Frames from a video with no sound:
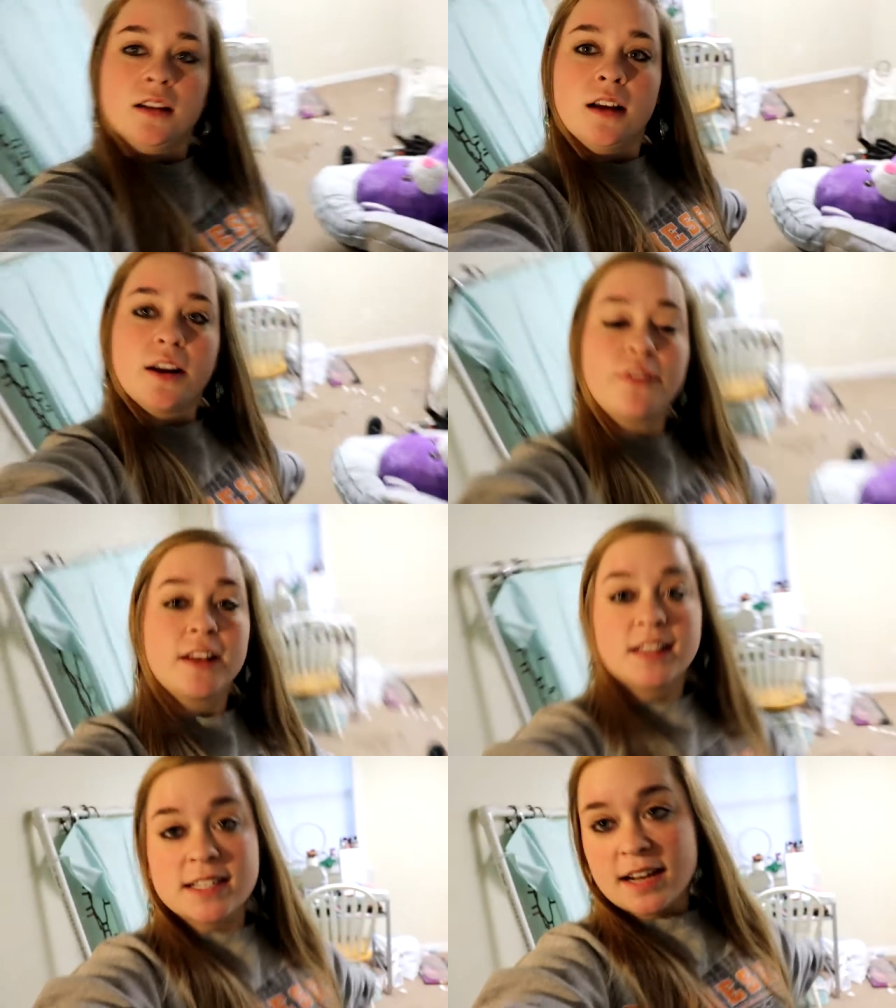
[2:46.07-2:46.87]
I don't feel
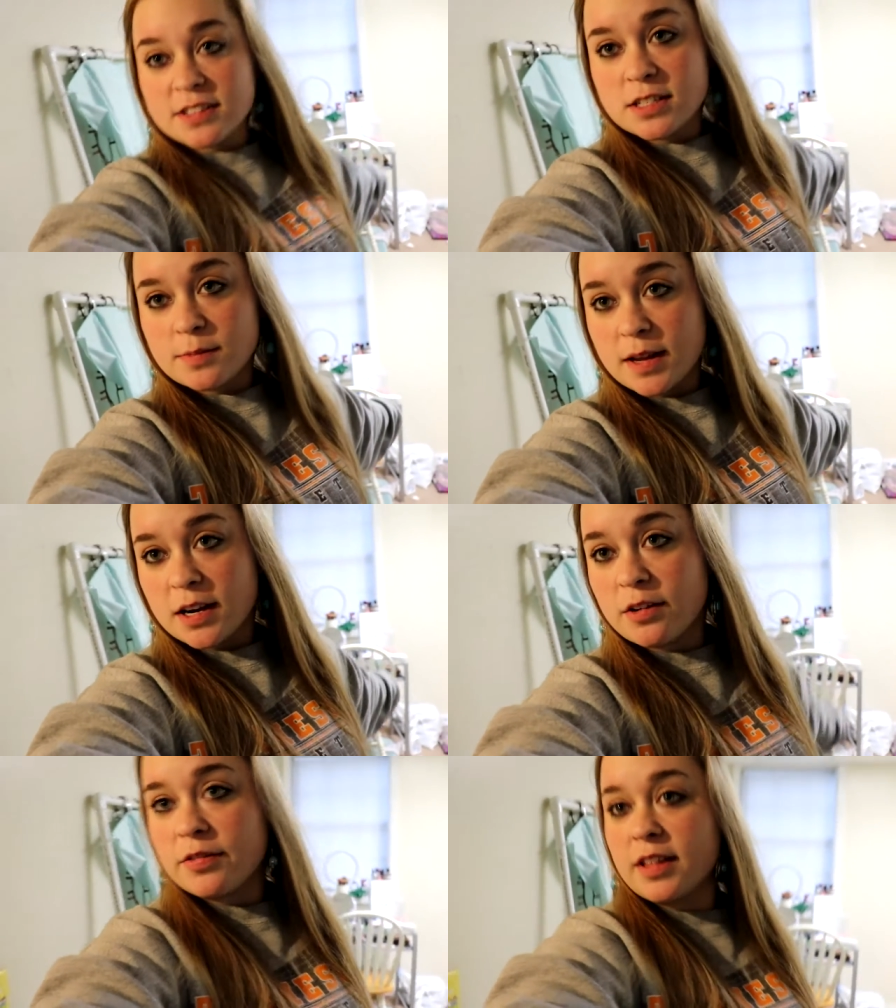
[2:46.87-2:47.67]
like this house is mine. I
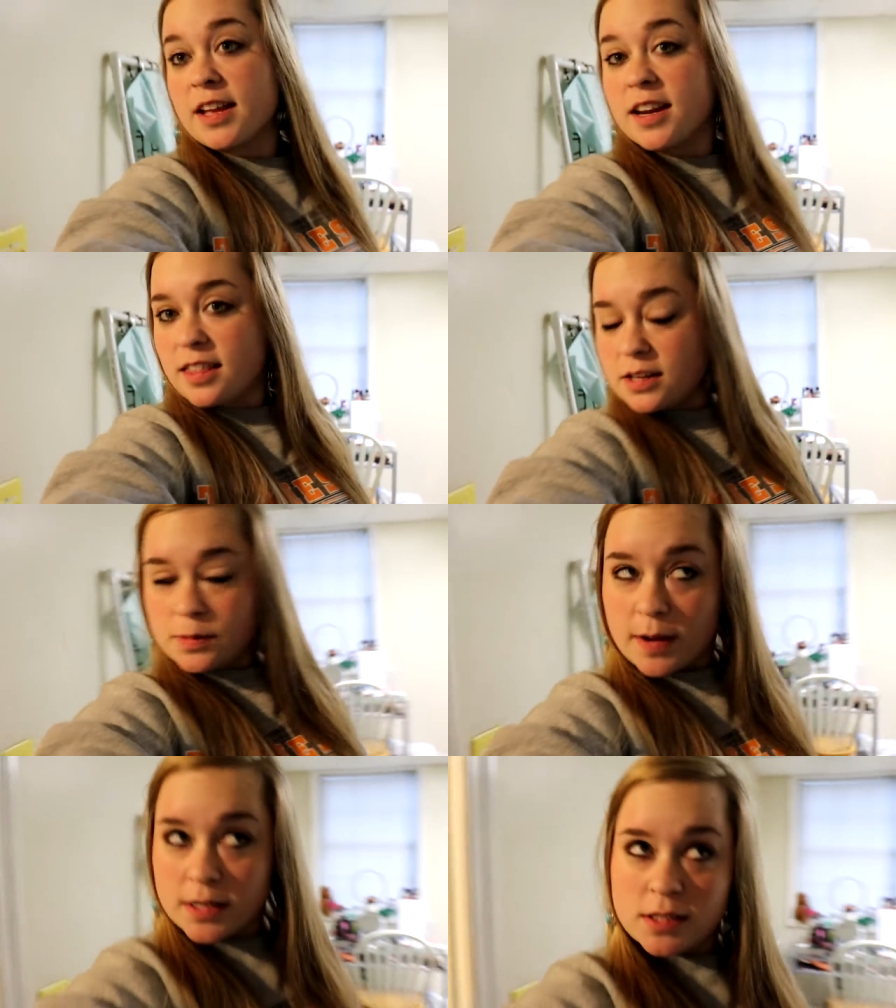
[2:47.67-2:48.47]
don't feel like anything's
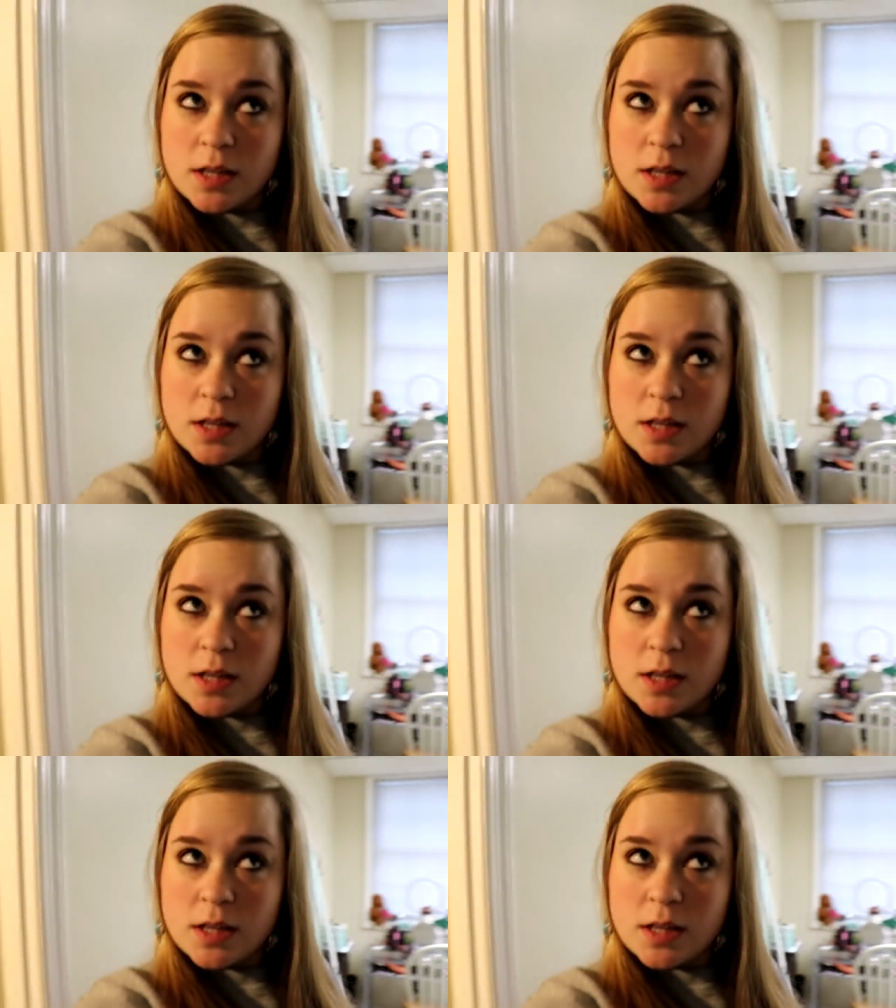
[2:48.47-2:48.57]
mine.